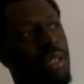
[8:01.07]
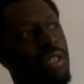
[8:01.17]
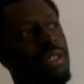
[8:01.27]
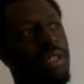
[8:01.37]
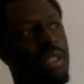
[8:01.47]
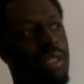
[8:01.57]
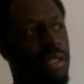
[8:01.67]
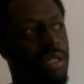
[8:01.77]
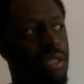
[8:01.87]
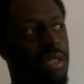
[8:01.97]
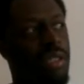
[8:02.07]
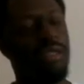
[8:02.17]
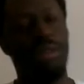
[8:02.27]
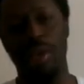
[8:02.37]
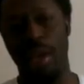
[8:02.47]
is good,
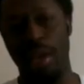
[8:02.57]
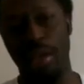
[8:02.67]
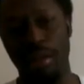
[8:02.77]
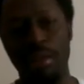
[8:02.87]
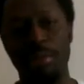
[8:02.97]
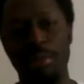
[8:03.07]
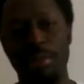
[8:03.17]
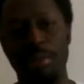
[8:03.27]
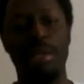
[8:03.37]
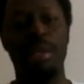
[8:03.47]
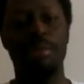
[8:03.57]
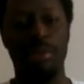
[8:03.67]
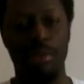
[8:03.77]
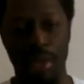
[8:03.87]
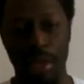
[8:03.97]
is okay. Going to meetups is
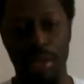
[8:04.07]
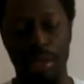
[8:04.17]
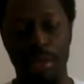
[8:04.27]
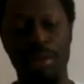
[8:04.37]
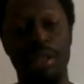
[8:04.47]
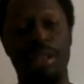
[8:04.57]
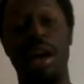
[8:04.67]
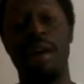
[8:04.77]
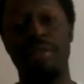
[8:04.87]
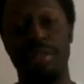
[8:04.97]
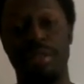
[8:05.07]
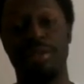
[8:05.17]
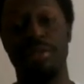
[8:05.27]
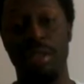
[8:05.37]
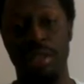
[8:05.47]
okay. Going to conferences
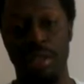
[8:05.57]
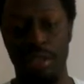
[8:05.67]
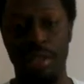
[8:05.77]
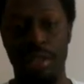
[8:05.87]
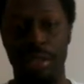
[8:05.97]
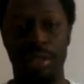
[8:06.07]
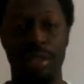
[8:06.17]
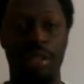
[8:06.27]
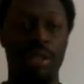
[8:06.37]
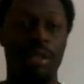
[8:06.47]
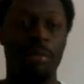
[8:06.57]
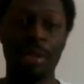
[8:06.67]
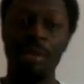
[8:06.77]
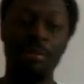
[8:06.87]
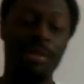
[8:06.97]
is good.
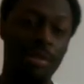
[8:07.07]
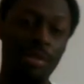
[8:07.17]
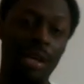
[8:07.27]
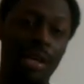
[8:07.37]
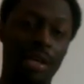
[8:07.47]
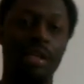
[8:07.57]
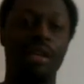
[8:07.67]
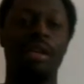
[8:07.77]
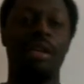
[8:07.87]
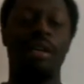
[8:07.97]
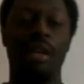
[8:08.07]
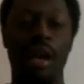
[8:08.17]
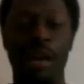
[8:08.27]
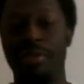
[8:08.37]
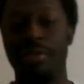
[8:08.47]
Meetups is okay.
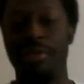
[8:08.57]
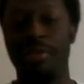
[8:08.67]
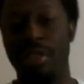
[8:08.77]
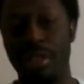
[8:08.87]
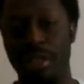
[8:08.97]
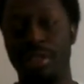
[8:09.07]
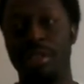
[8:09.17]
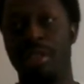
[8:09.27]
Conferences